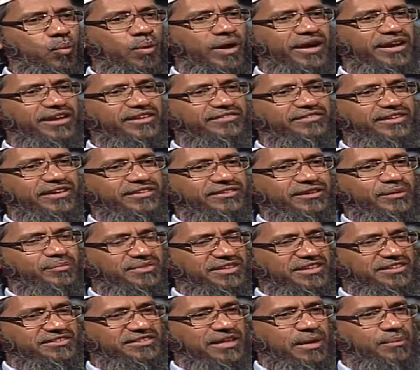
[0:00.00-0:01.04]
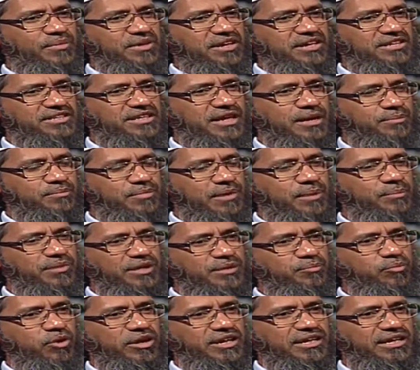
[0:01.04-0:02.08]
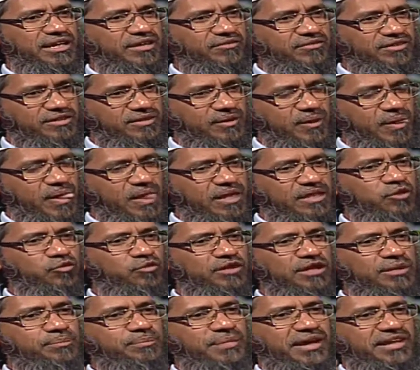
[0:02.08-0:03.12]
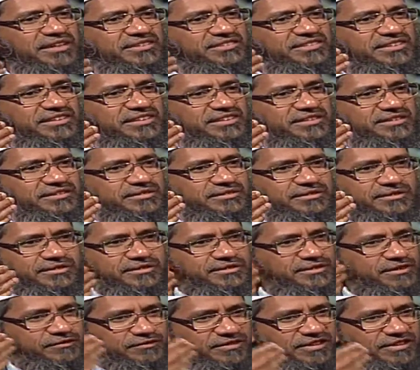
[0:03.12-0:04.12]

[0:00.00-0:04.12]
one is dressed up in their Islamic hijab, complete body covered, the only part seen is